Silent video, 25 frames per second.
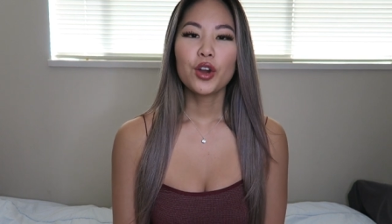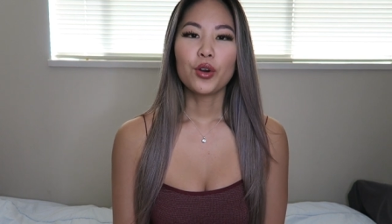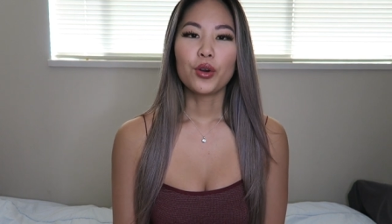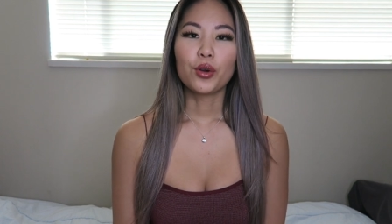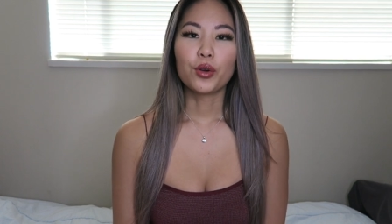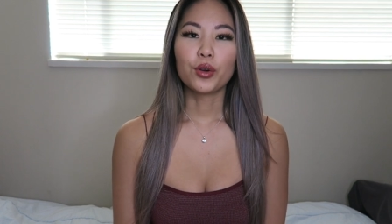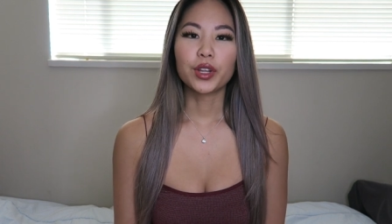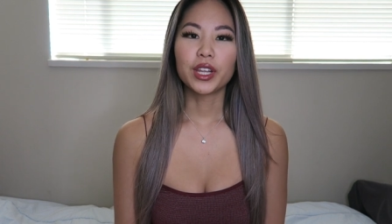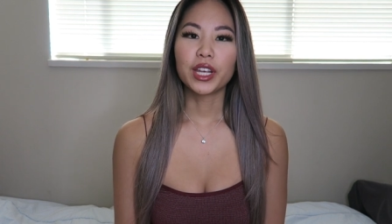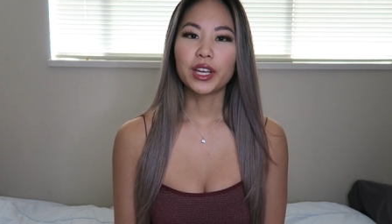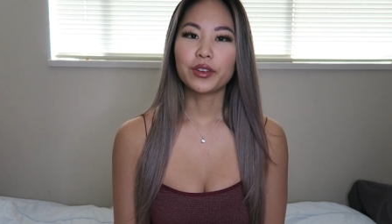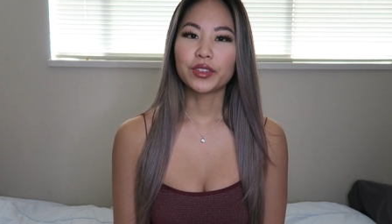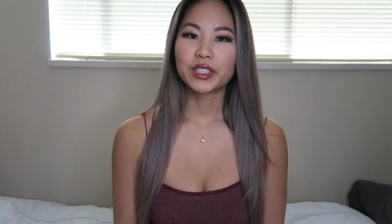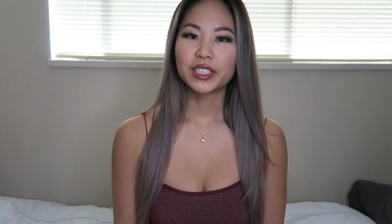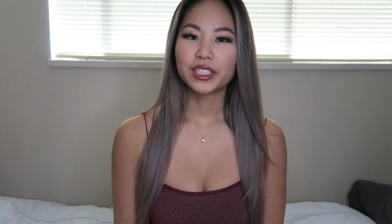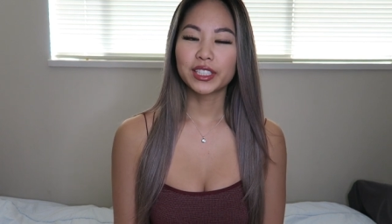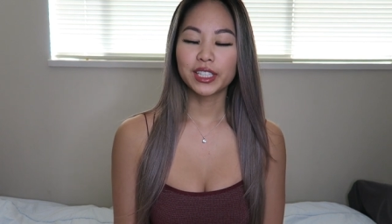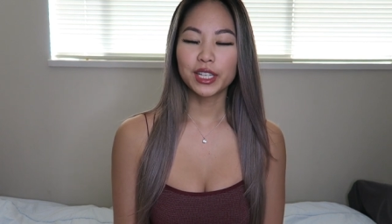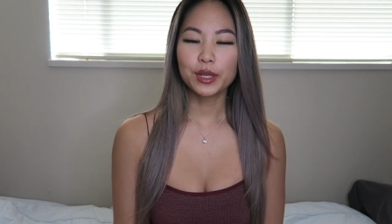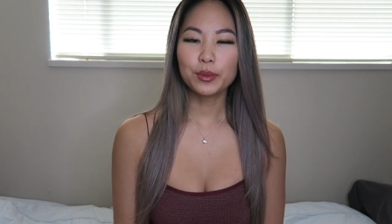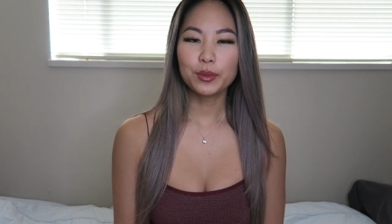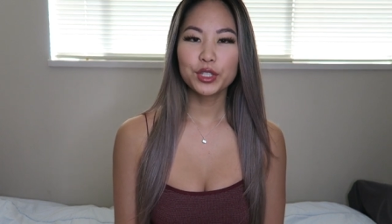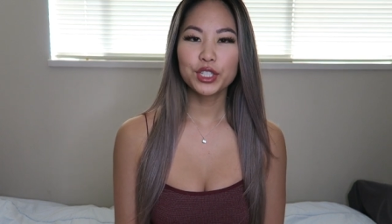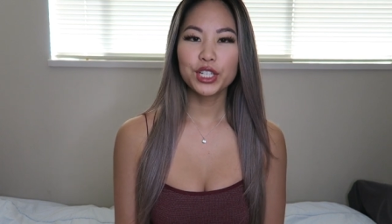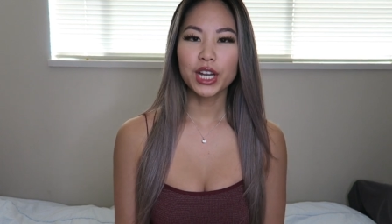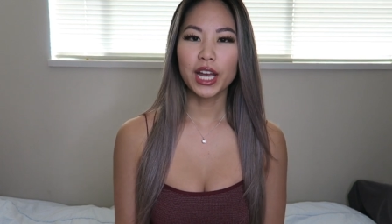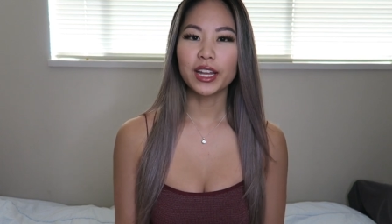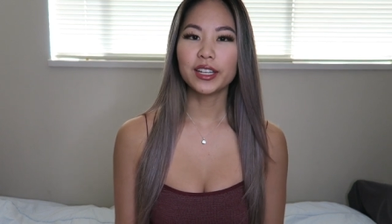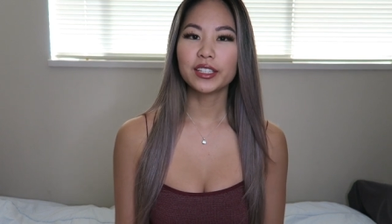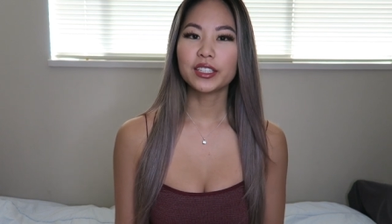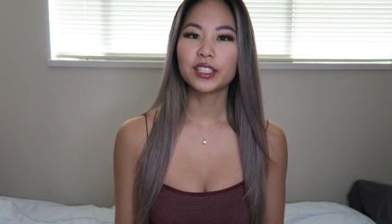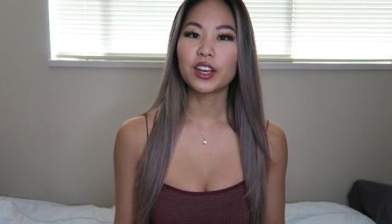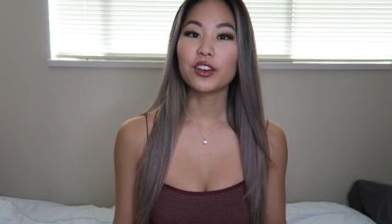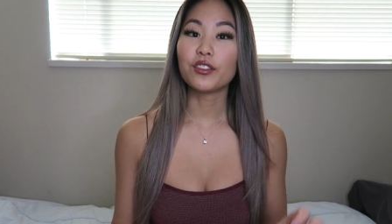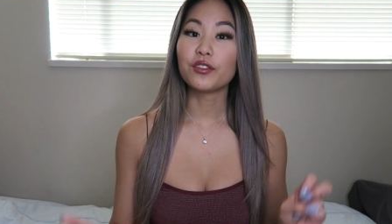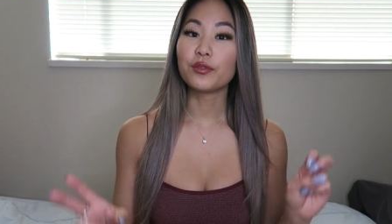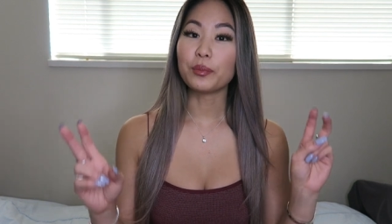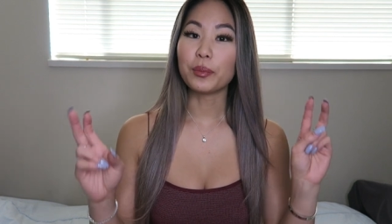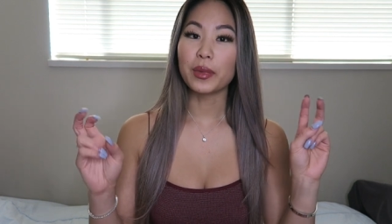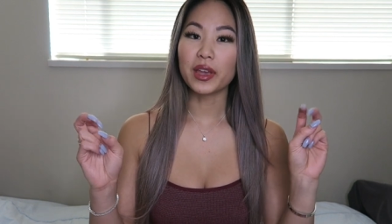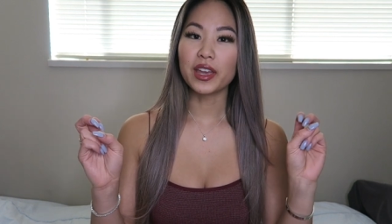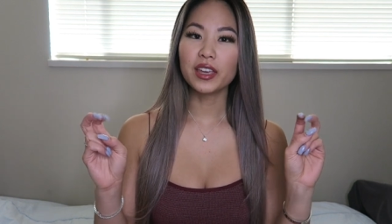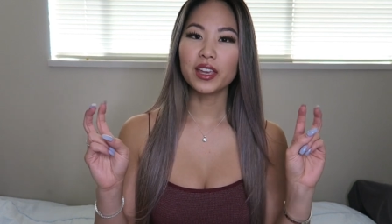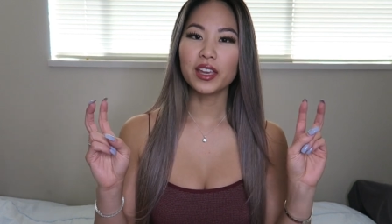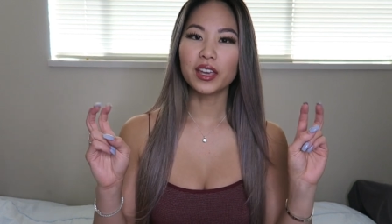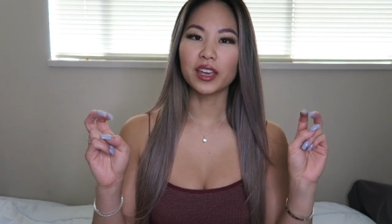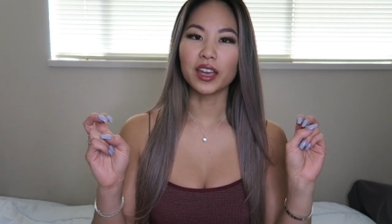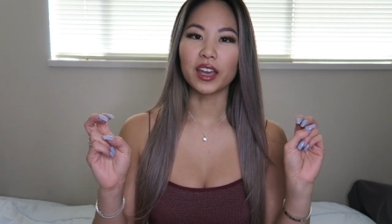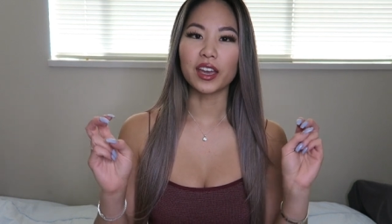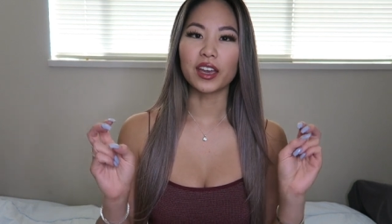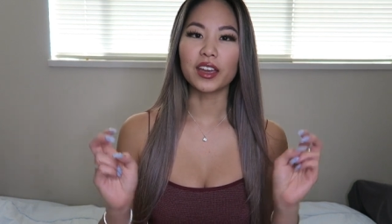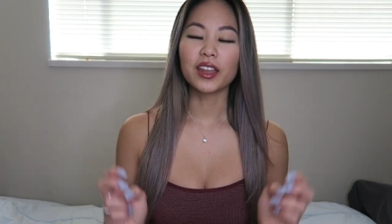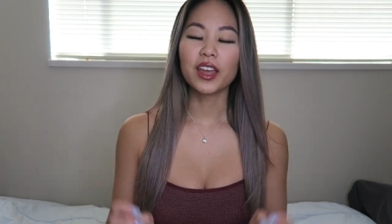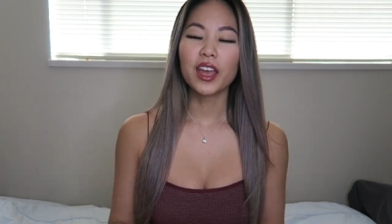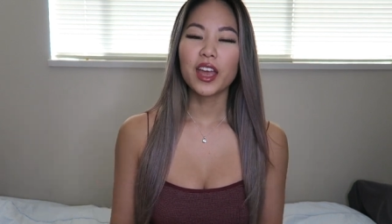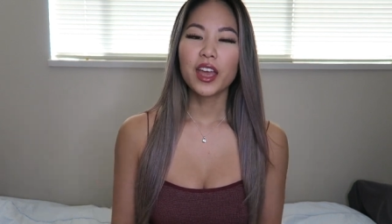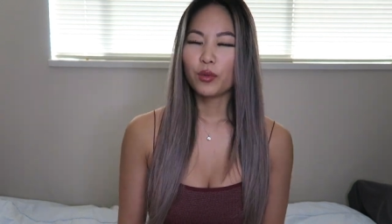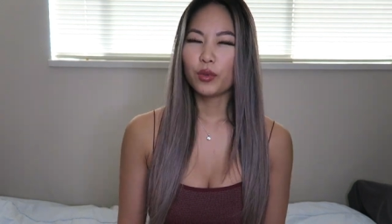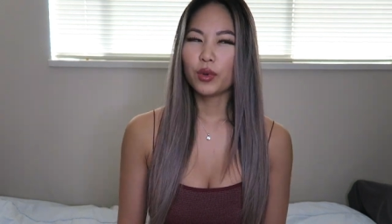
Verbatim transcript: or they have a slim chance of making it,